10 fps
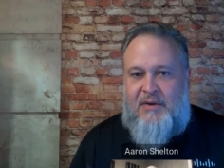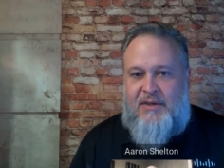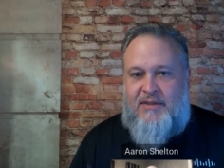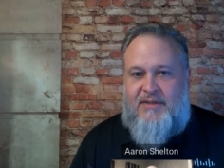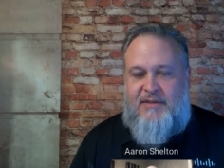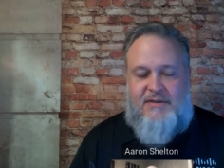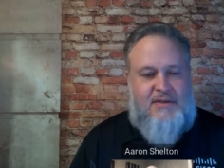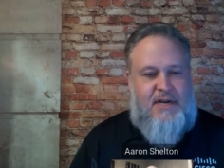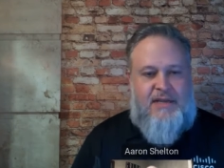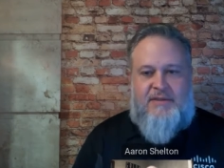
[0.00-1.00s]
And it's there's
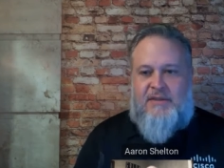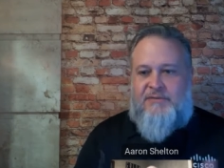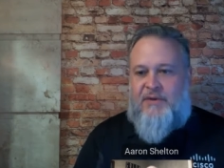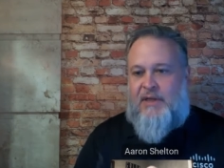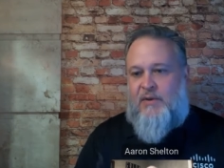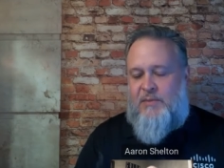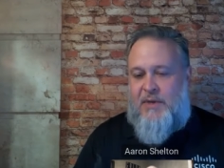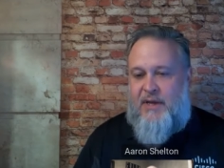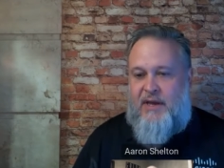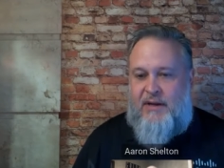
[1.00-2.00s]
a nice little follow up
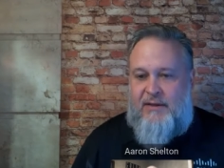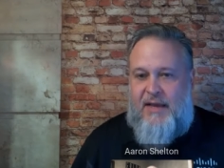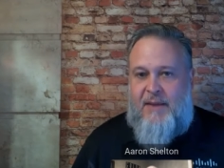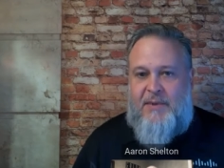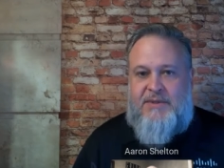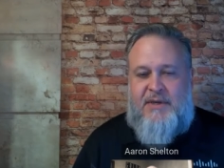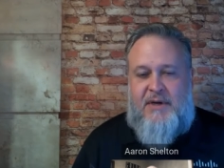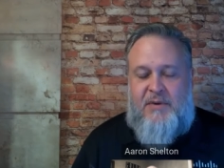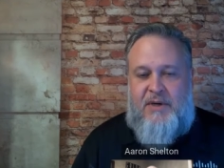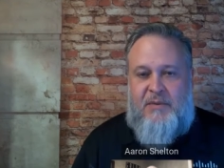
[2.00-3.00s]
that kind of happens
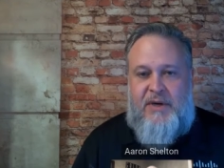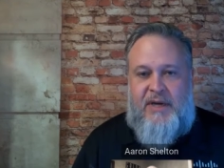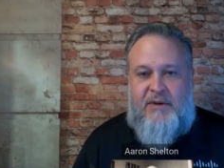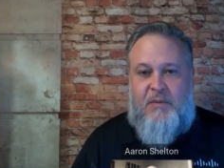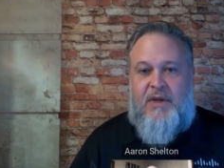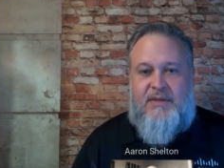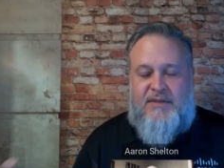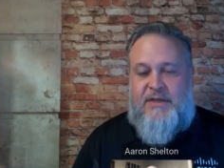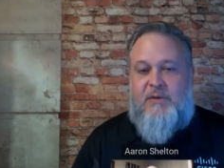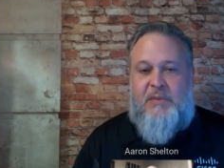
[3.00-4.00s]
there when you're working in one
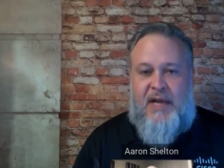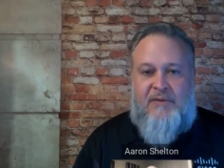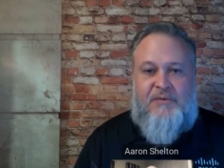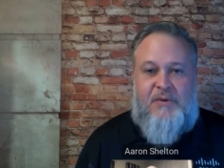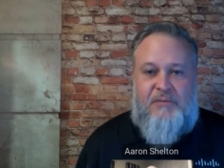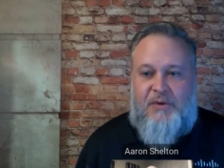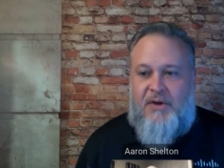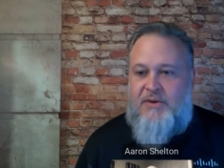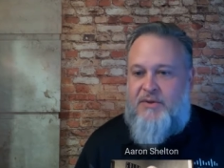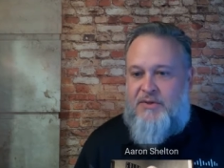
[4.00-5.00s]
single platform
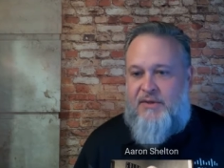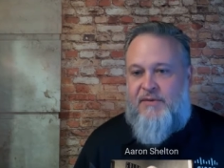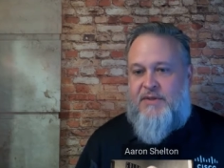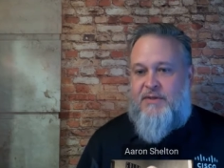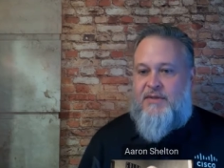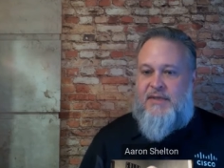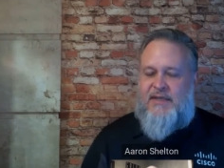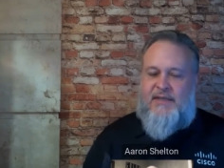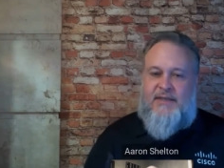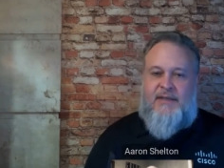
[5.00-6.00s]
for all those services.
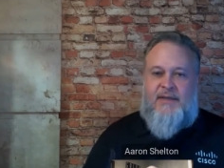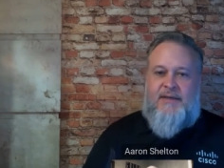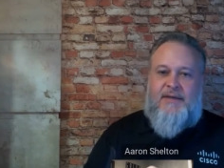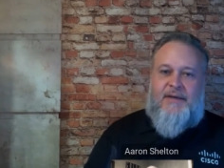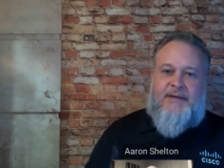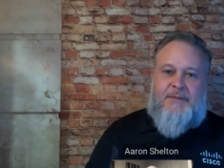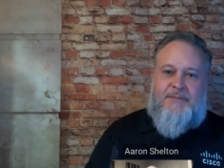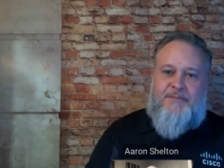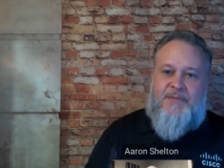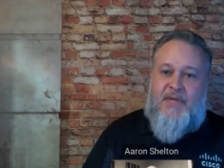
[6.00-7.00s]

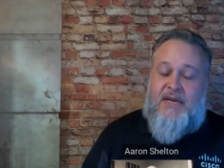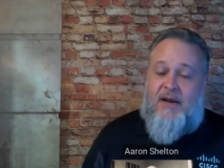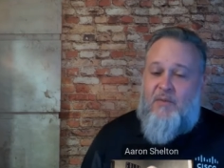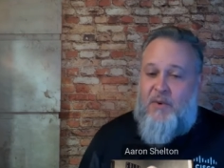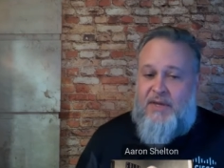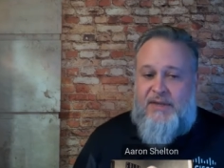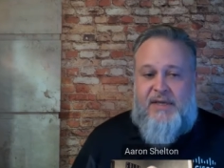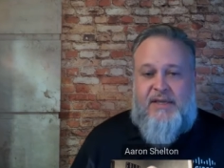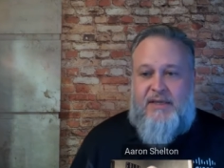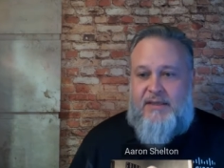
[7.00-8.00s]
Um, now, one
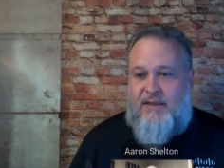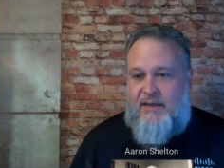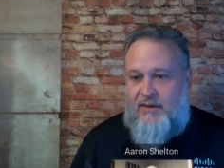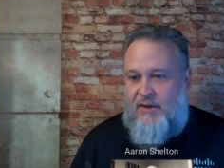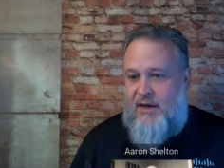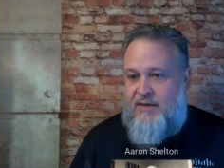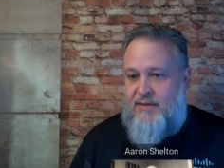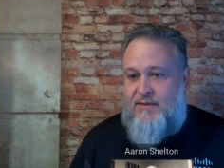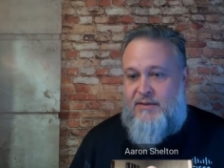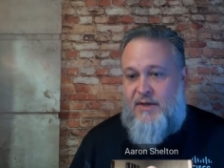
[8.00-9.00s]
thing that uh, you
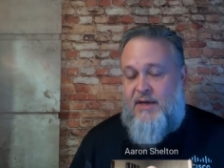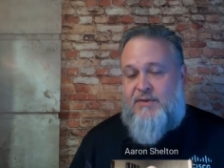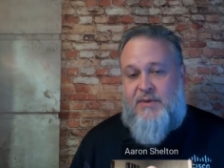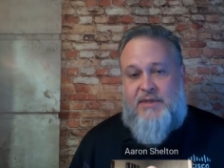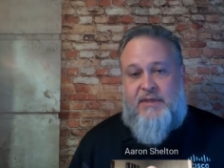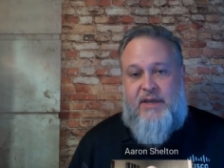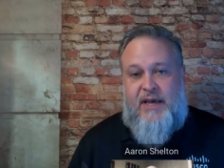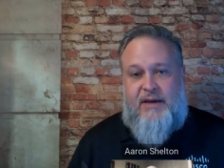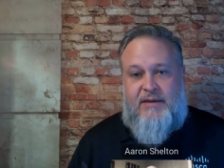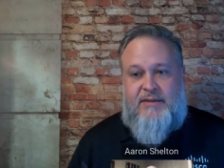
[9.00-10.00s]
guys just
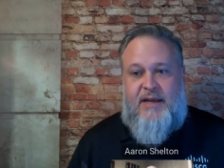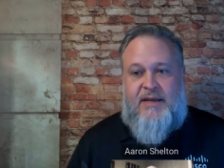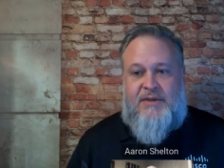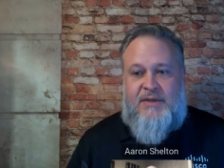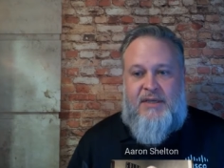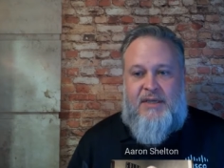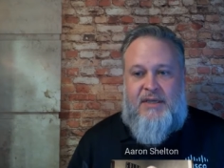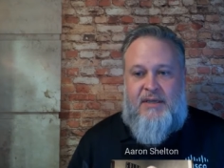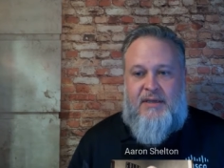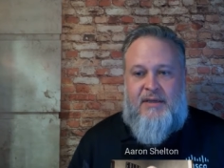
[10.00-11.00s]
recently added is actually
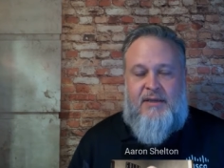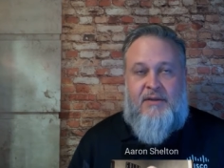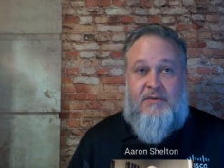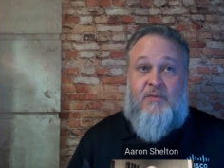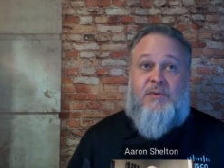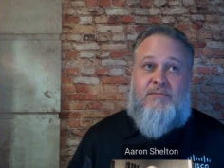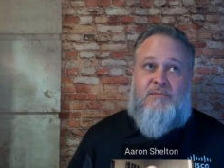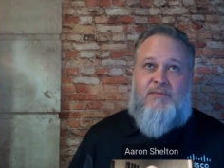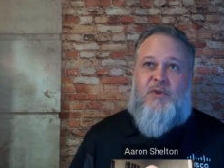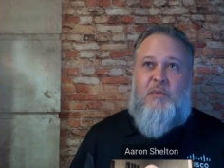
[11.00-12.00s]
it, uh, it, well,
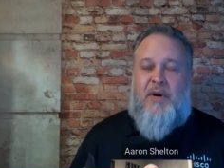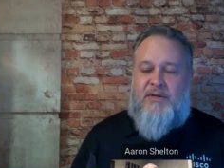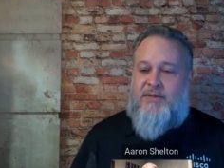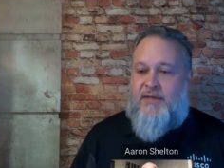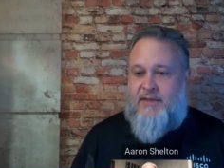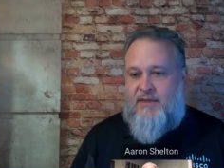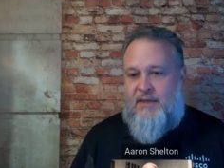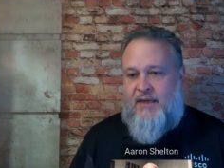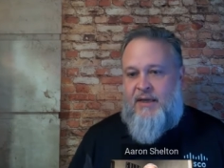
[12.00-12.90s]
two parts of this.